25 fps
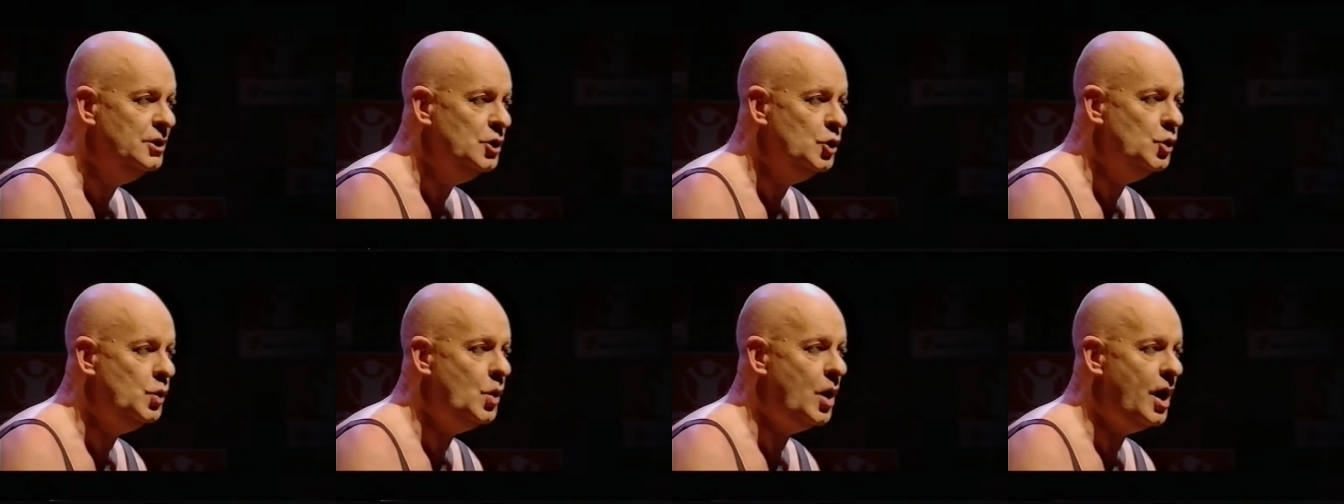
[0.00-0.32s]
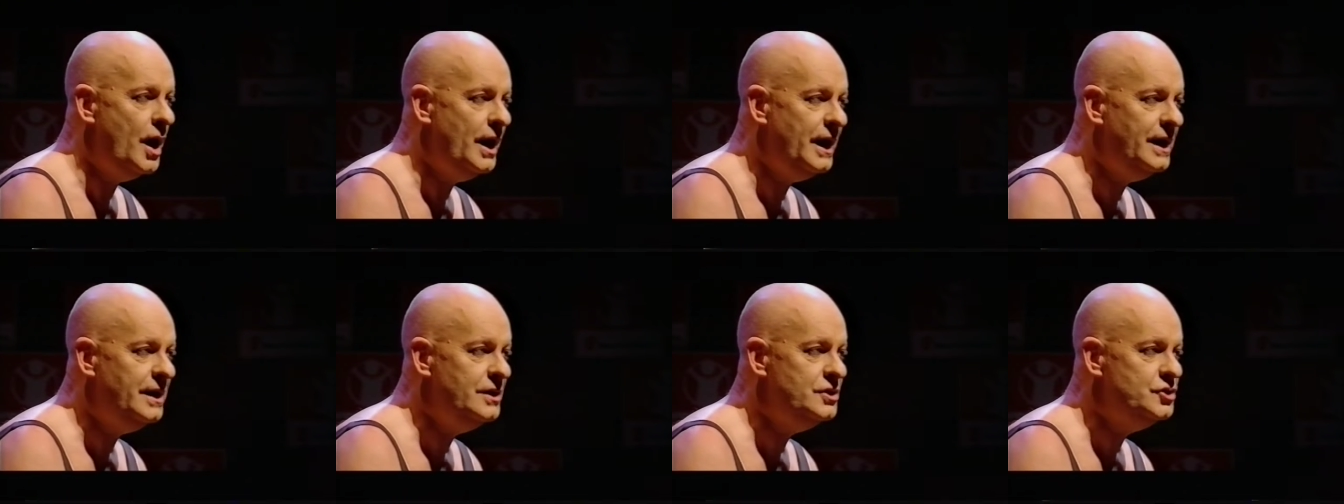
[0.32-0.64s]
who
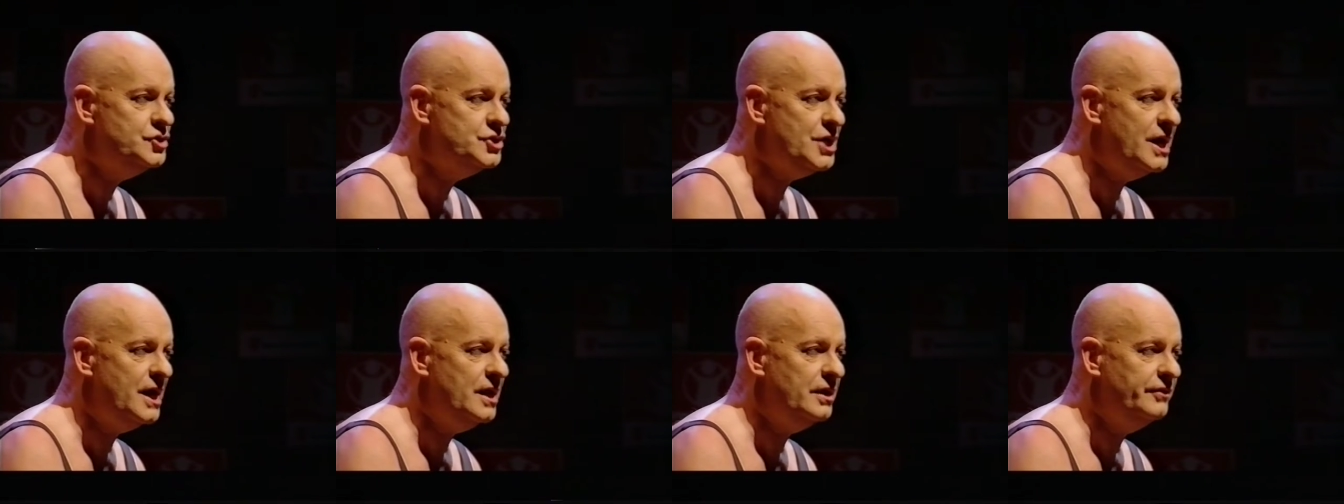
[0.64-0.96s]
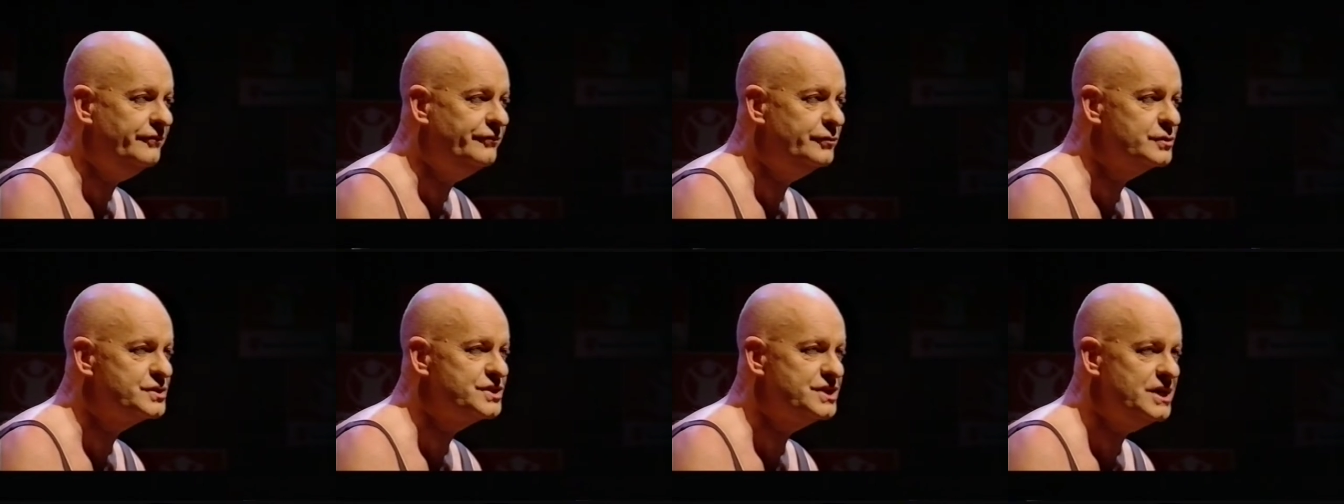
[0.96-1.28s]
are in jail
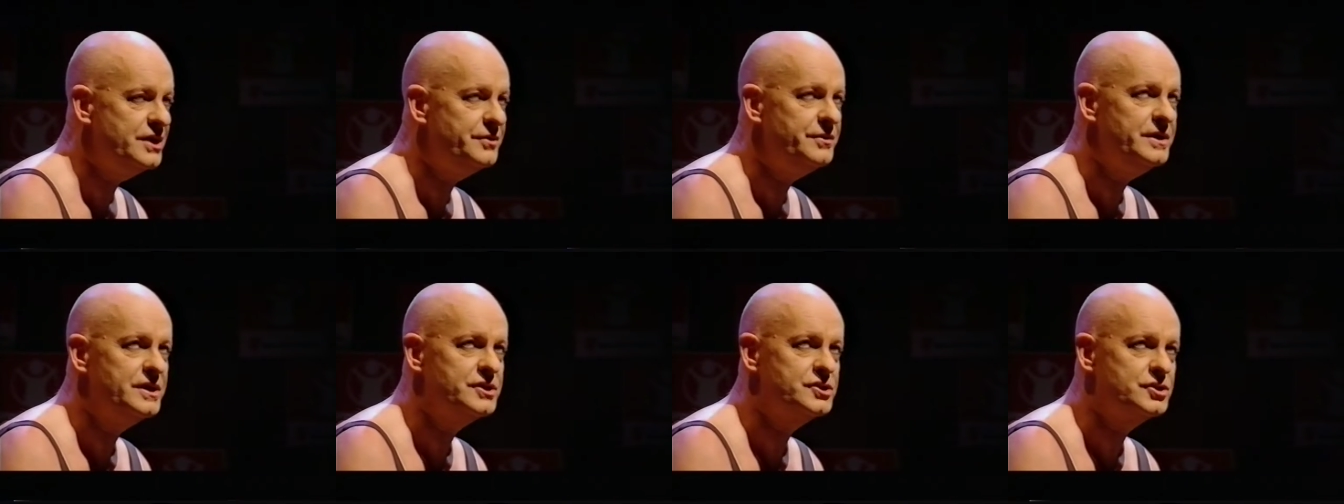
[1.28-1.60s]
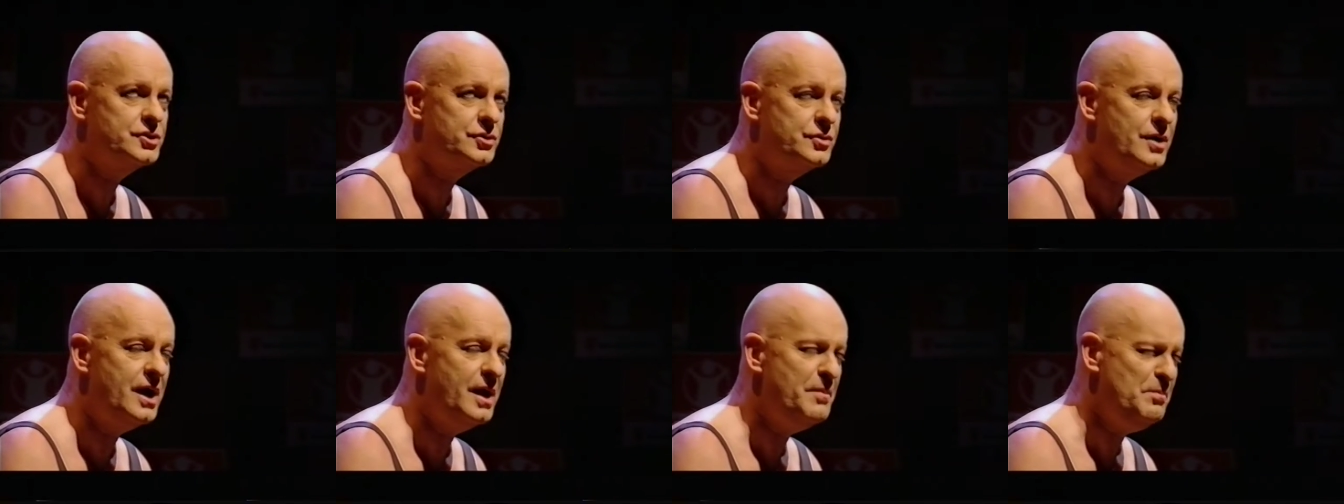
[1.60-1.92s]
for serious
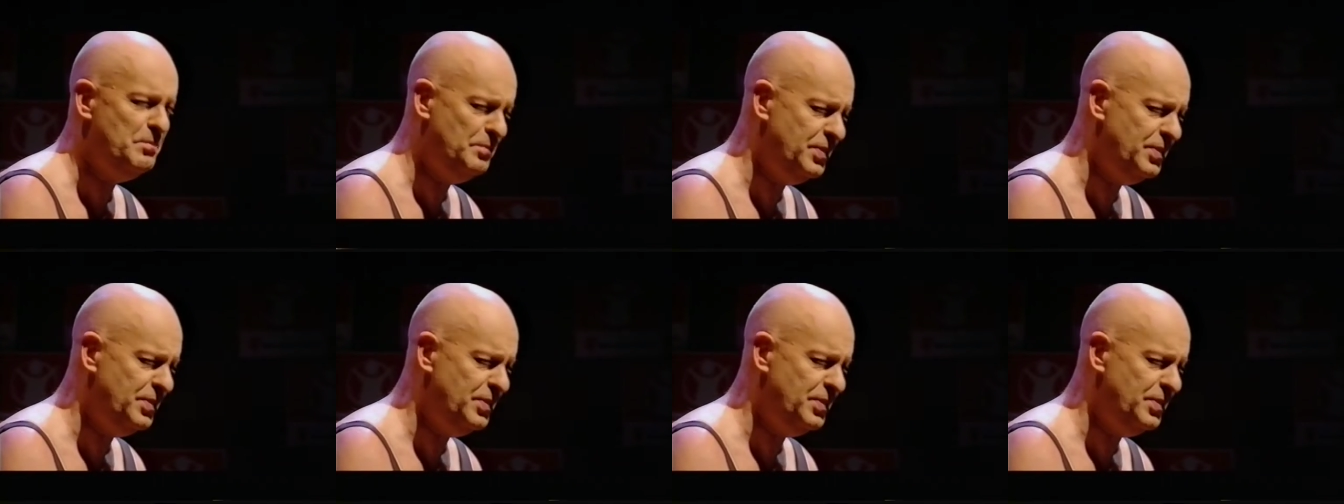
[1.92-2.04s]
crime,